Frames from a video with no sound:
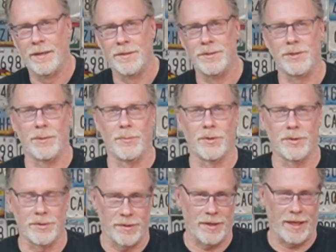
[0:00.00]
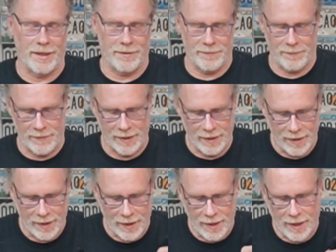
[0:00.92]
Similar to that.
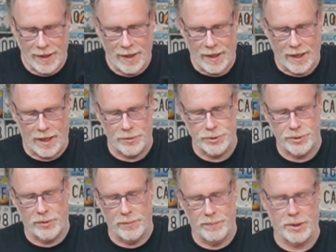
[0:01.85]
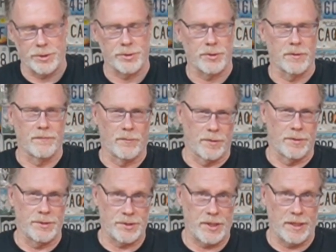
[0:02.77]
I'll show a picture of where
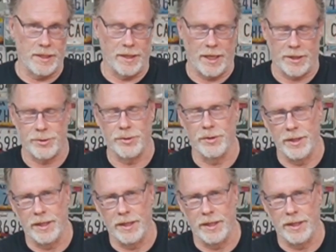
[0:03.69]
the setting actually